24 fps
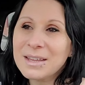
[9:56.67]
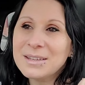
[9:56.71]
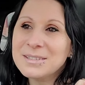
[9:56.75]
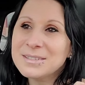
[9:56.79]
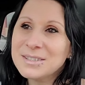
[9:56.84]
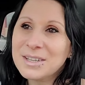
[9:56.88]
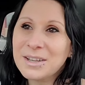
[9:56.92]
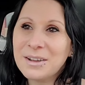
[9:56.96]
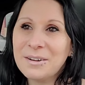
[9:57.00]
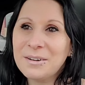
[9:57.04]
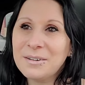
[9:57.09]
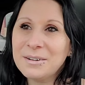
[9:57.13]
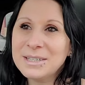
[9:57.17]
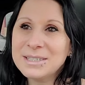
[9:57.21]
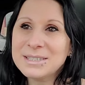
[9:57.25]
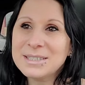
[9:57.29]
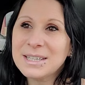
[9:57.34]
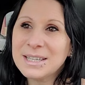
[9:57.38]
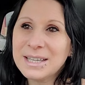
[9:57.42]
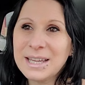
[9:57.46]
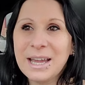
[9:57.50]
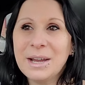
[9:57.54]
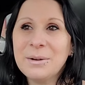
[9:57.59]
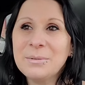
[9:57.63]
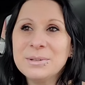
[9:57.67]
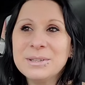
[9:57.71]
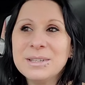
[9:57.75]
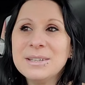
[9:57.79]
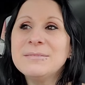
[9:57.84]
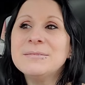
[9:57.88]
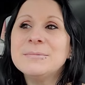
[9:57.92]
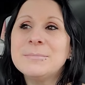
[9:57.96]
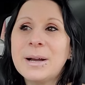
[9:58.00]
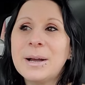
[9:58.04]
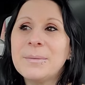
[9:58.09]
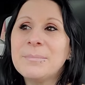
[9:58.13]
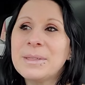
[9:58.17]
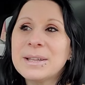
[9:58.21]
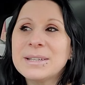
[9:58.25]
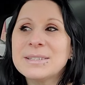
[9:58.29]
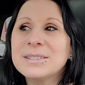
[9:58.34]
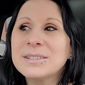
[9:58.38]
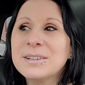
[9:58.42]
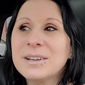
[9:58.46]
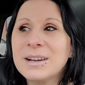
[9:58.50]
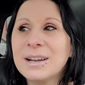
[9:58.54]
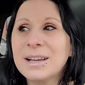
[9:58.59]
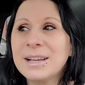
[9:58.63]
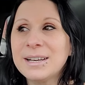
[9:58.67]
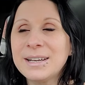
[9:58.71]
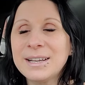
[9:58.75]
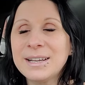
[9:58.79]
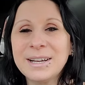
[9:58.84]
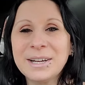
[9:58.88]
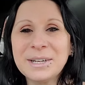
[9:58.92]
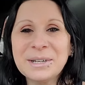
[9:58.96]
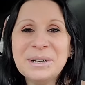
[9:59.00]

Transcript: So he's like, yeah, we'll leave him up. That's a good idea.